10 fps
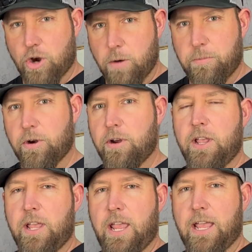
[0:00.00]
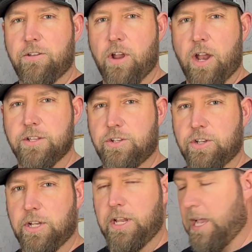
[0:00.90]
sharper and they're not as
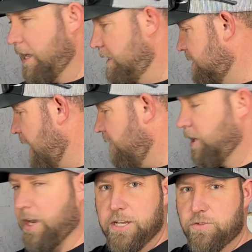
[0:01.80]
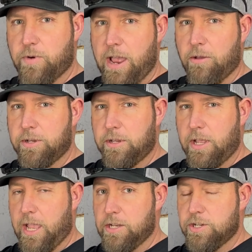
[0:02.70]
good as having a nice round
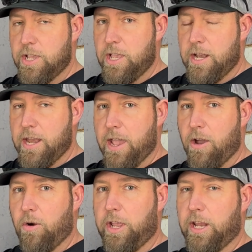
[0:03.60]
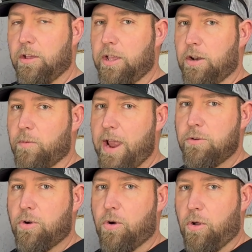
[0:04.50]
edge. Now in a
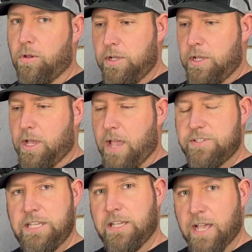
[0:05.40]
round hole, I've seen